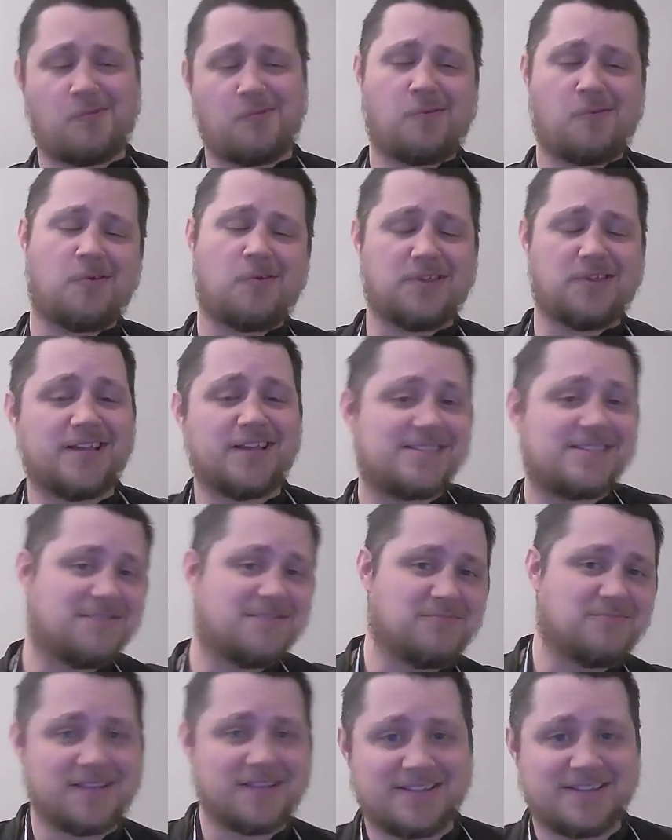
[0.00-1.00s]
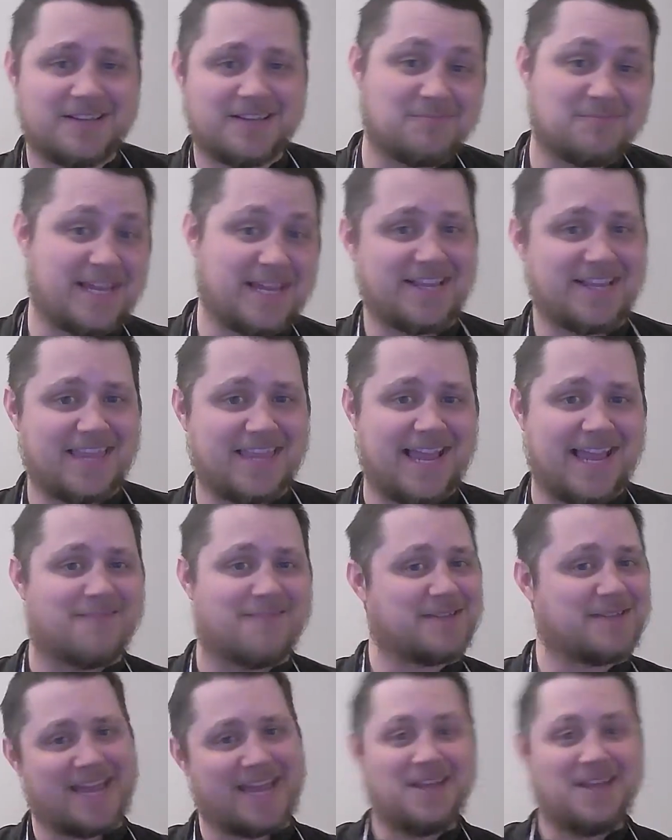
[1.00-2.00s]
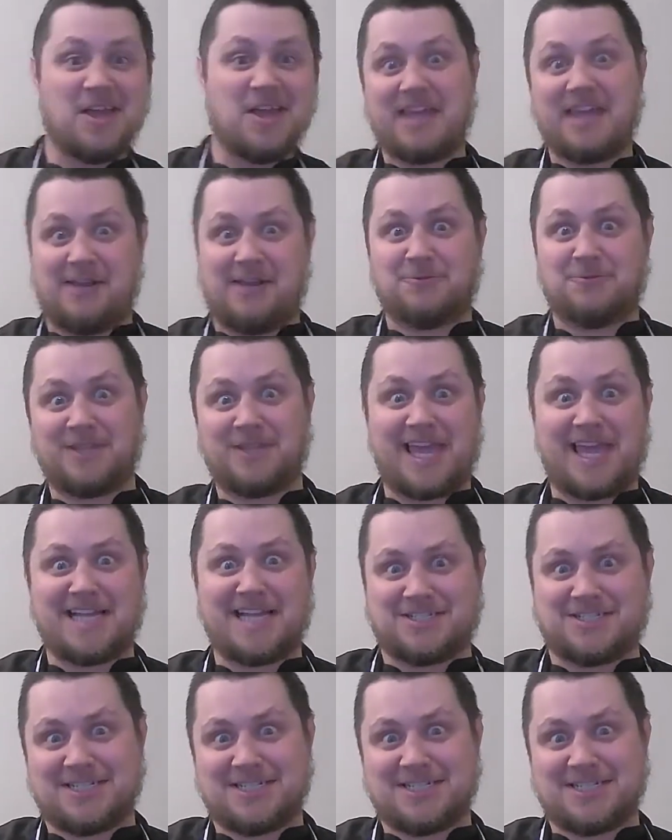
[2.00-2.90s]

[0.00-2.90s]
Yes, I'm getting there. I'm getting all the gadgets,